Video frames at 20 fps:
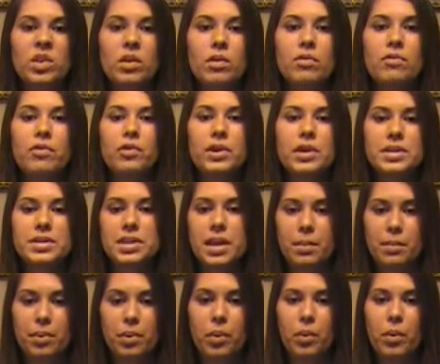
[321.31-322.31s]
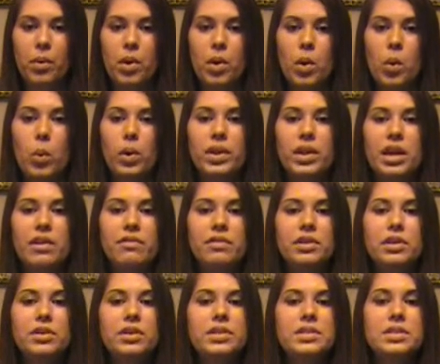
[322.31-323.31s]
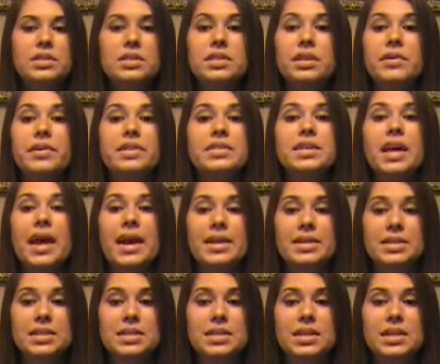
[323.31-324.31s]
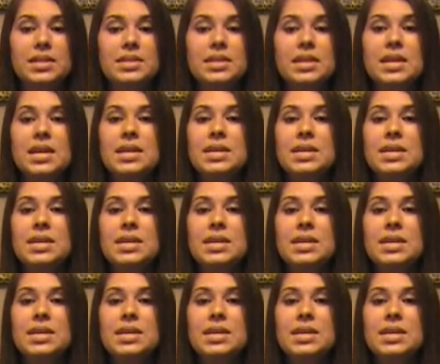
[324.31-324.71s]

For example, whenever there is a serious accident,